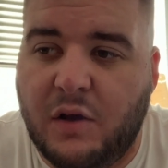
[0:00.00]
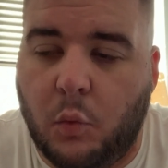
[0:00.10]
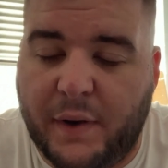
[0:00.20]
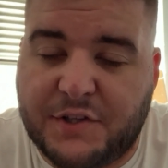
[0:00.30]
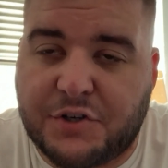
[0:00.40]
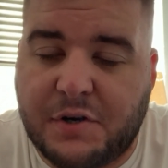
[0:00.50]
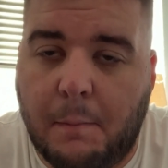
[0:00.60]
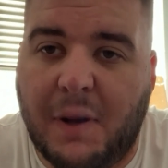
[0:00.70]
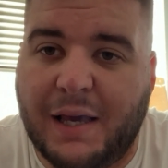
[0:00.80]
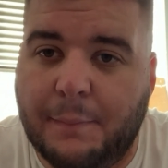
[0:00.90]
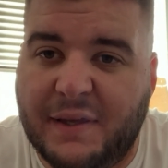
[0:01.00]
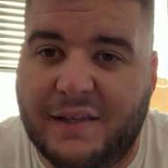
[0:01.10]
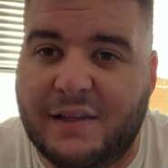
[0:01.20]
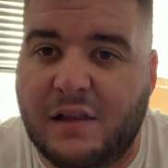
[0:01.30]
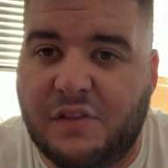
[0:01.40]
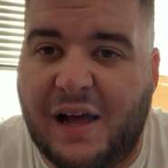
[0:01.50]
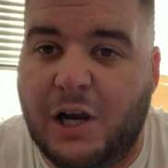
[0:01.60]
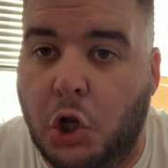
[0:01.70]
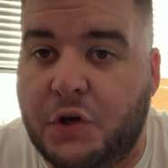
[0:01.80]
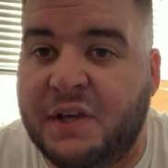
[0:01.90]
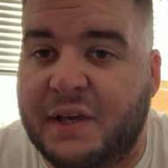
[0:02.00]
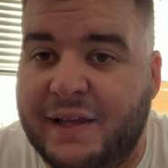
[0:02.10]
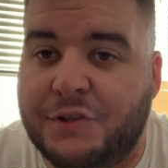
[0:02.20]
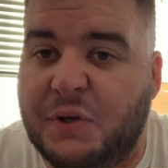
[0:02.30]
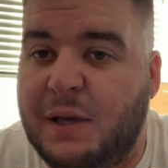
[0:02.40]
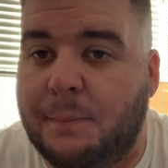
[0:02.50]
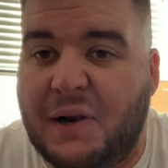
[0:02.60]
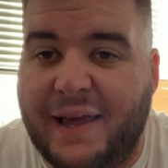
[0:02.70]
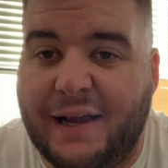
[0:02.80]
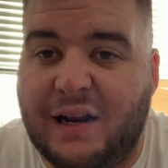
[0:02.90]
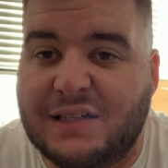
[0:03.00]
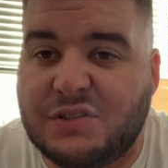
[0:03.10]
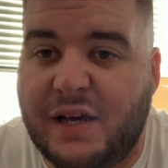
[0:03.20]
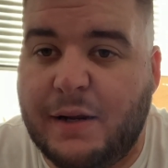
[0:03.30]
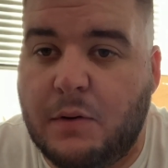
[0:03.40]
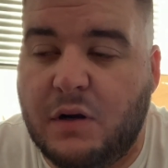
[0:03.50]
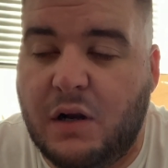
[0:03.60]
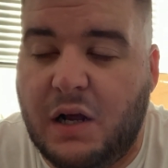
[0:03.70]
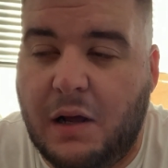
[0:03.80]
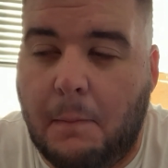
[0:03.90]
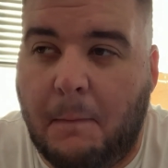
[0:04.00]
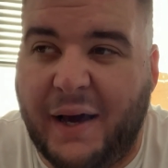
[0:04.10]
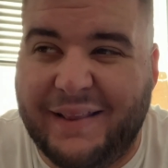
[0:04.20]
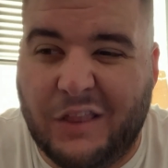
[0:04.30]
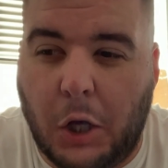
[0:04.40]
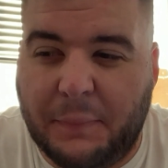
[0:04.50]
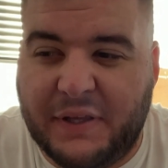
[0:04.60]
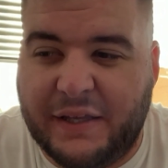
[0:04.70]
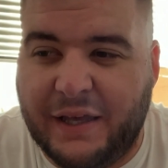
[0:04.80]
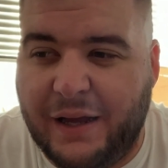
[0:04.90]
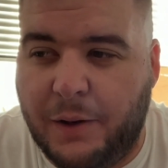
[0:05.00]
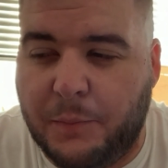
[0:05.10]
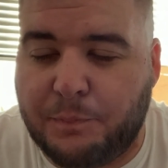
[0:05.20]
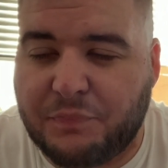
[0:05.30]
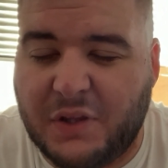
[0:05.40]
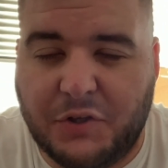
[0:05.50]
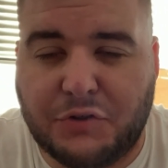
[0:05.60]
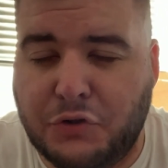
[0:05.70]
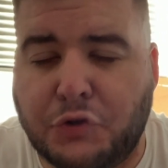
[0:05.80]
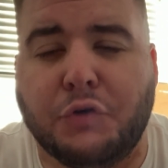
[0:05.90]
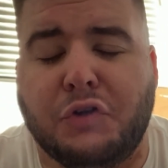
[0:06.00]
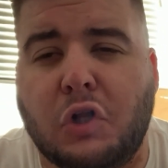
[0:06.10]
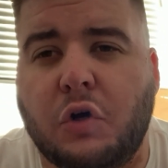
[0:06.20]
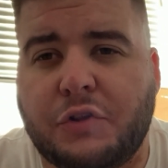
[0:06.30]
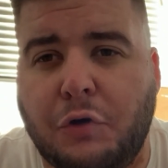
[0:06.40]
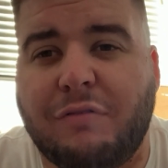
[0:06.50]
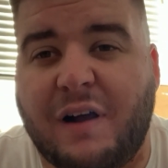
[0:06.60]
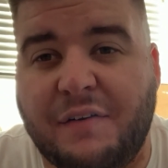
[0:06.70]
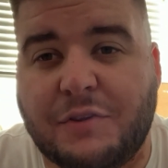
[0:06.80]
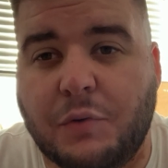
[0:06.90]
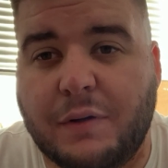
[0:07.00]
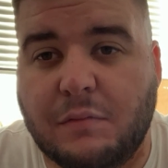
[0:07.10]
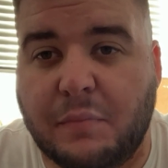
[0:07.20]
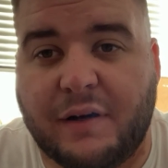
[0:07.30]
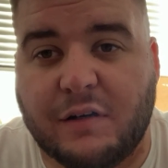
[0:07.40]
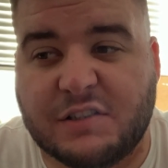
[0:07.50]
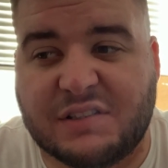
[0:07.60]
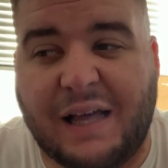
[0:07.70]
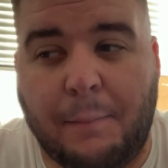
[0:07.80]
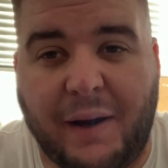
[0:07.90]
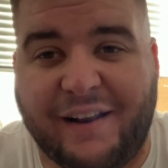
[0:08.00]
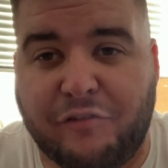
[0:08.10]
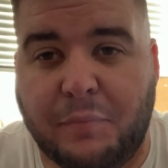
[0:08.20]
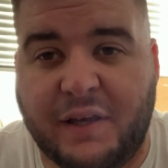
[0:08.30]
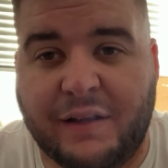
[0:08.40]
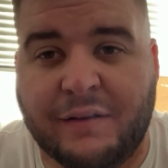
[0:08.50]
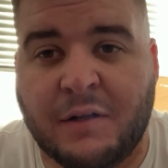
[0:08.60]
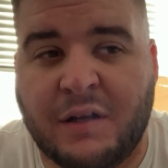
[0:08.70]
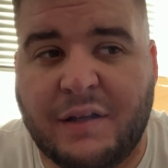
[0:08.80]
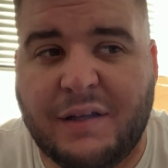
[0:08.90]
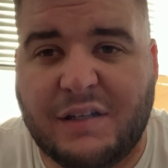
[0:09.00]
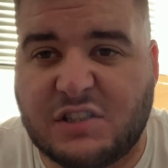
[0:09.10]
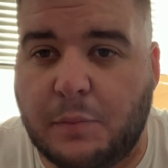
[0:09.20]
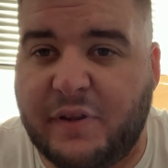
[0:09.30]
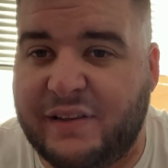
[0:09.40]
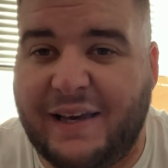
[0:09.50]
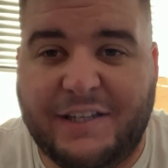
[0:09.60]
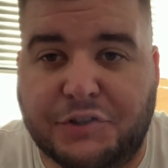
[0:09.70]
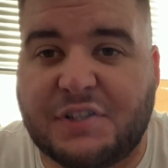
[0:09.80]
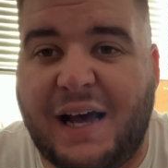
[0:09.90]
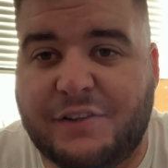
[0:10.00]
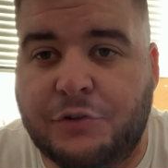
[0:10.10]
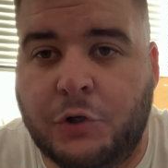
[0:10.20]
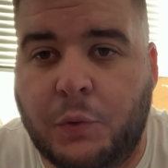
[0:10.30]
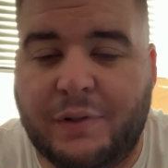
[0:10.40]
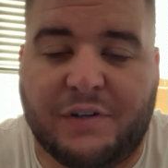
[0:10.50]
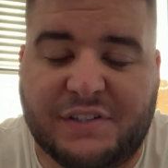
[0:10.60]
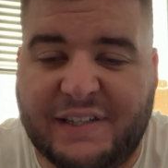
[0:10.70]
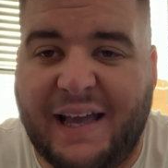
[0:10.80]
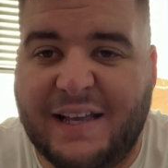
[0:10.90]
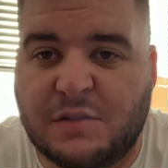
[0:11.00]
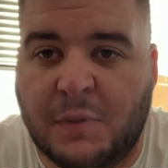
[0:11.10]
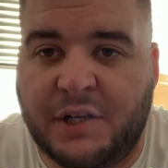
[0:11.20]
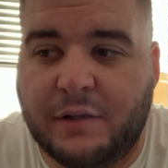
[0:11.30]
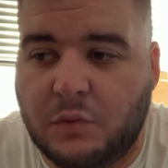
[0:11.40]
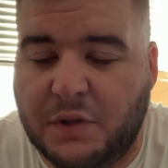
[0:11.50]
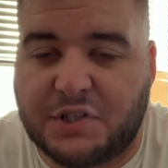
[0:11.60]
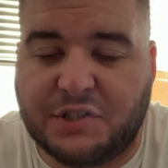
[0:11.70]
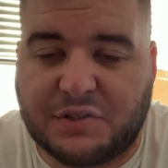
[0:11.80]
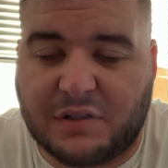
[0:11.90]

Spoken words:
which might mean that looking into him playing last night might not be, you shouldn't look too far into it, because that might have been something that he just had to do in order to get his money, which is